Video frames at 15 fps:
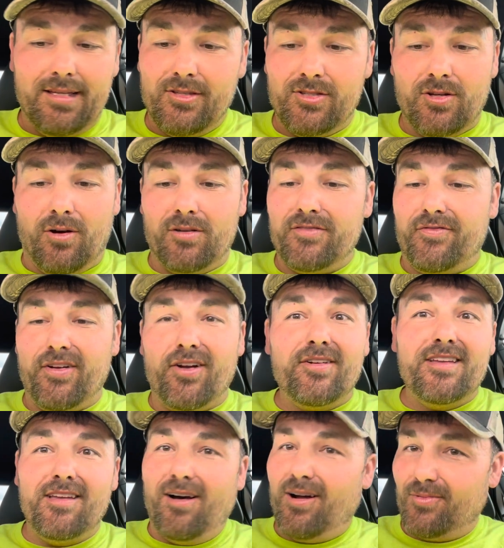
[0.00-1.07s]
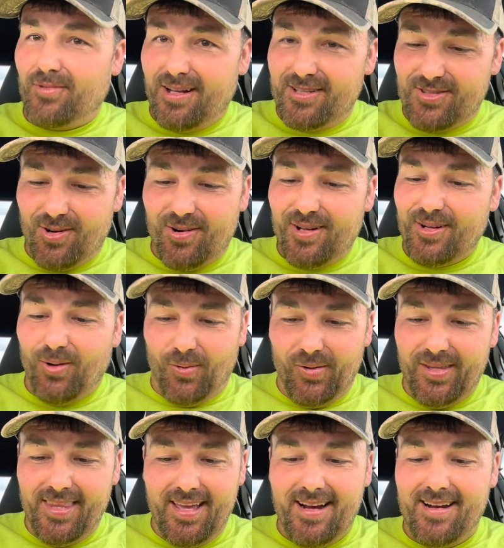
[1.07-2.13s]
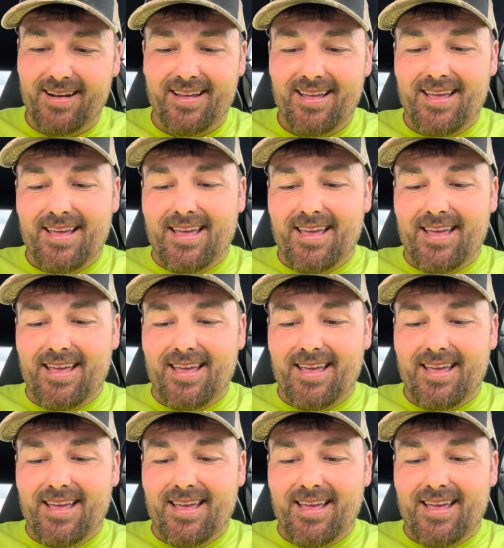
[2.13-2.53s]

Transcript: So I was very young when I started going there.